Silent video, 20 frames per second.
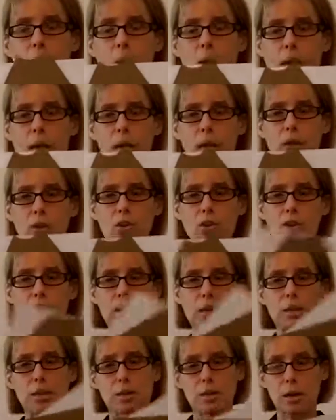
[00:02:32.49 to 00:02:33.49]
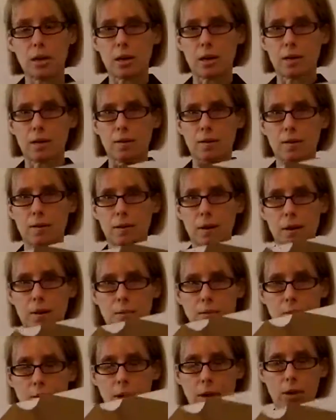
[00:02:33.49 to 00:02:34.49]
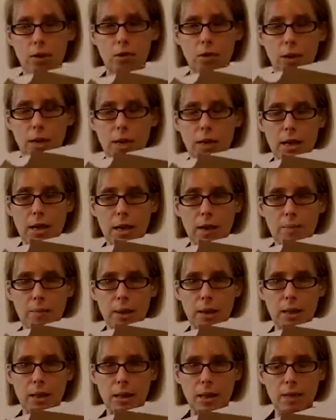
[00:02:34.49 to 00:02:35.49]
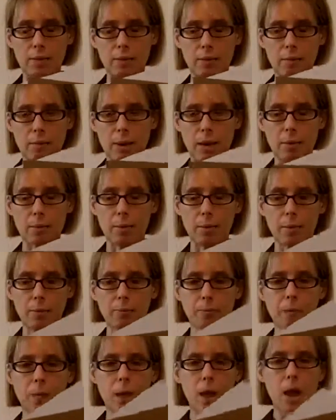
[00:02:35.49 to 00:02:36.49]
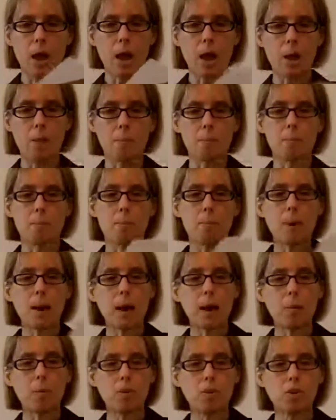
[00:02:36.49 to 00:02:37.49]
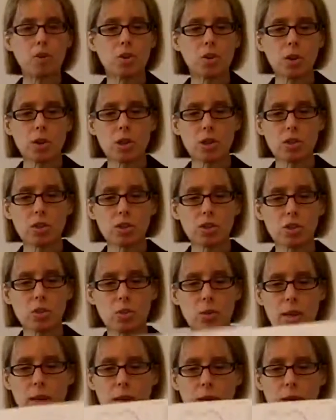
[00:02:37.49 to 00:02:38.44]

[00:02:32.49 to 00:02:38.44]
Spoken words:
one sheet of regular 8.5 by 11 paper. But what you're going to do